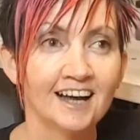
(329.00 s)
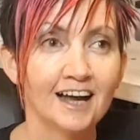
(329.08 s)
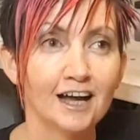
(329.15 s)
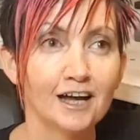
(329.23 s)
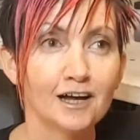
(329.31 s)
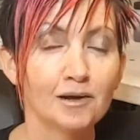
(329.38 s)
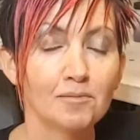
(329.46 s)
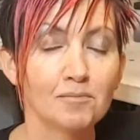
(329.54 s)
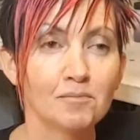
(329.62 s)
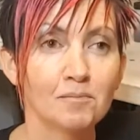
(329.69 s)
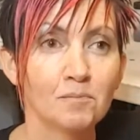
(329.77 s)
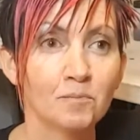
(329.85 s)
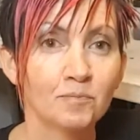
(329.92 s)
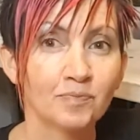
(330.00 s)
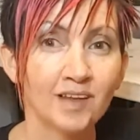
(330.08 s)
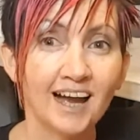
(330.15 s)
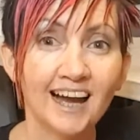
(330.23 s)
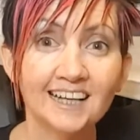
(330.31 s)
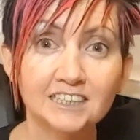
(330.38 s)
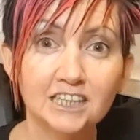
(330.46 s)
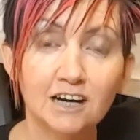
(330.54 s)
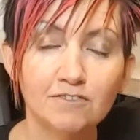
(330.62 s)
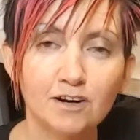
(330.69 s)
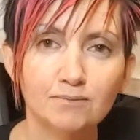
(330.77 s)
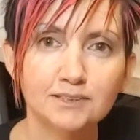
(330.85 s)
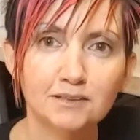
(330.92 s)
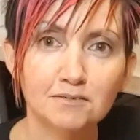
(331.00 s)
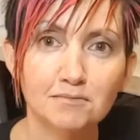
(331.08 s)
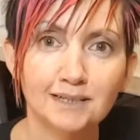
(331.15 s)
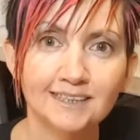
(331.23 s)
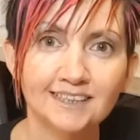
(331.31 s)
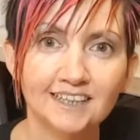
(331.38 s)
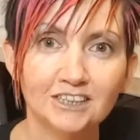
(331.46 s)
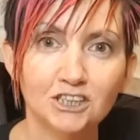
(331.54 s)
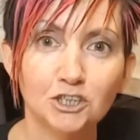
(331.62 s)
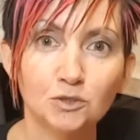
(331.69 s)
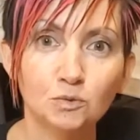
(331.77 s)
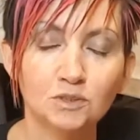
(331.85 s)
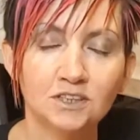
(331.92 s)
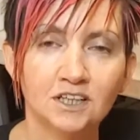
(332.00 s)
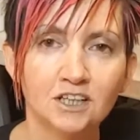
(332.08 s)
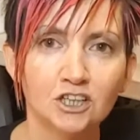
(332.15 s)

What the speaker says: I had to cover up some of my tattoos.